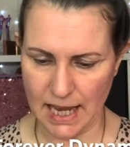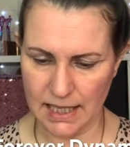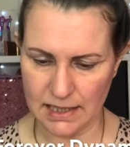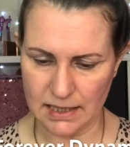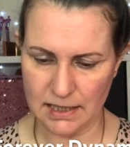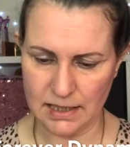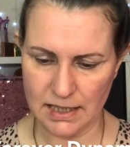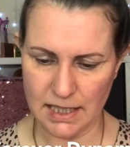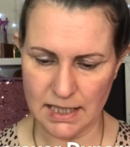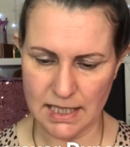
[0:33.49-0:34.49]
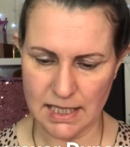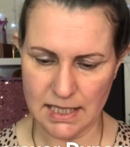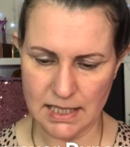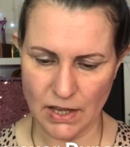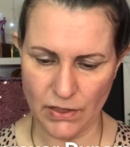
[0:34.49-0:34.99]
and it
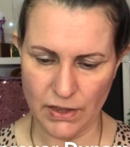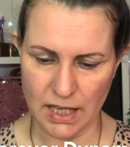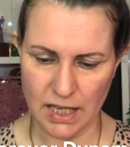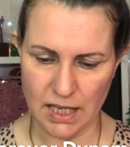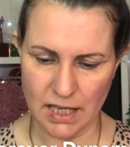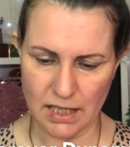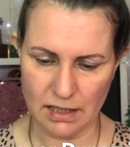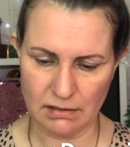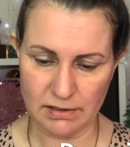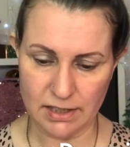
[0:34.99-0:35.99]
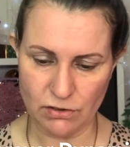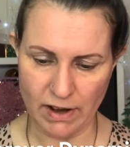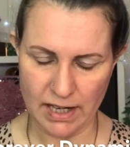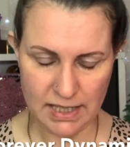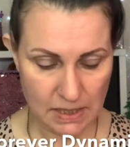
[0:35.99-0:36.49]
is the
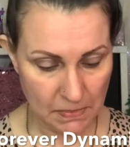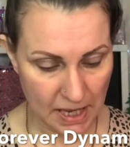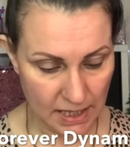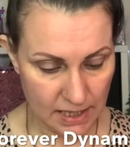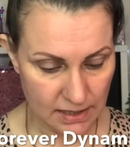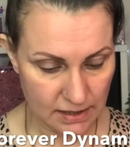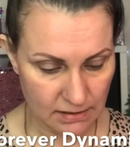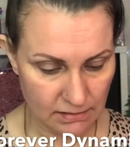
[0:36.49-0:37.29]
Serenity palette.